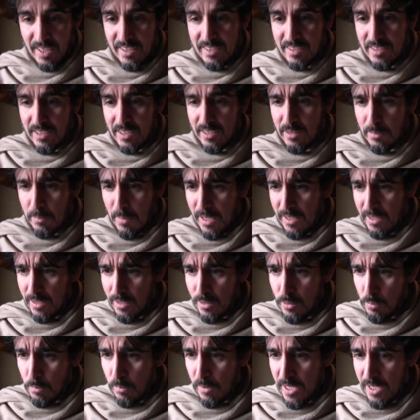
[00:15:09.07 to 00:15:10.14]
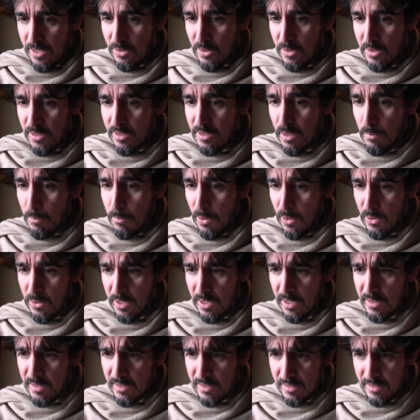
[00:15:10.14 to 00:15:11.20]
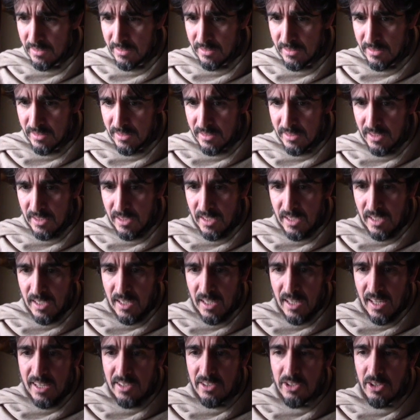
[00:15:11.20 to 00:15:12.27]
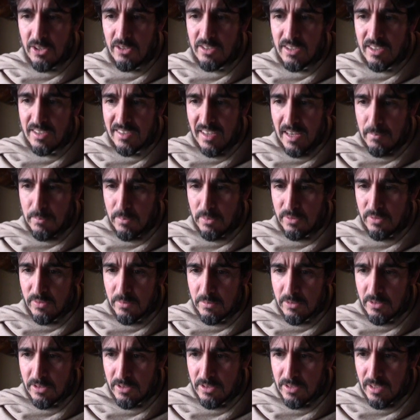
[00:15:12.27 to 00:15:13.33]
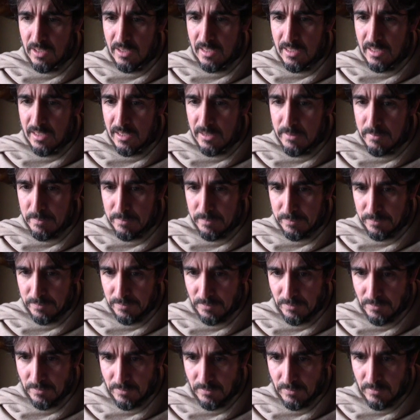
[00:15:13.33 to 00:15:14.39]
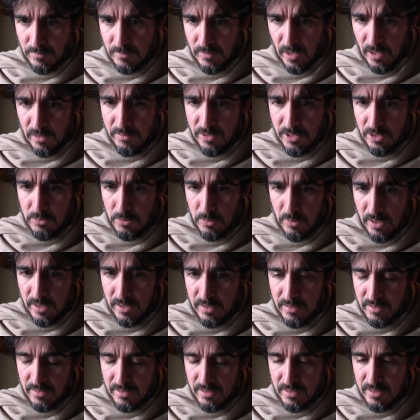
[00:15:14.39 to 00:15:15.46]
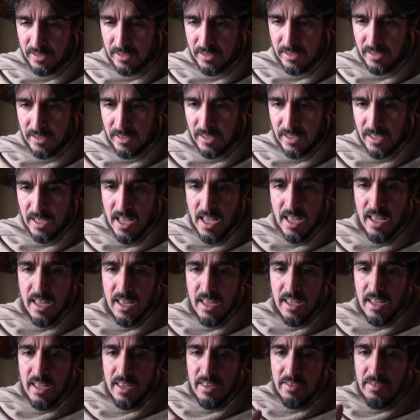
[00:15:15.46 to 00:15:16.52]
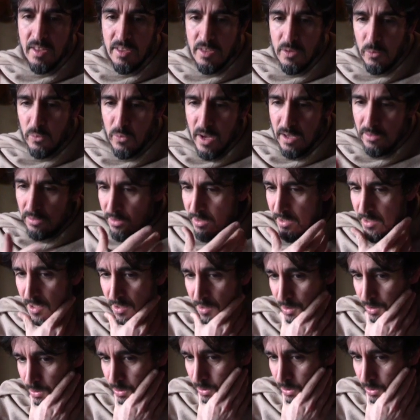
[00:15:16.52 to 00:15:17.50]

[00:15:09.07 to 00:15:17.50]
Systematically explains all these components and shows examples from Krishna Lila of each one. Then the Western and the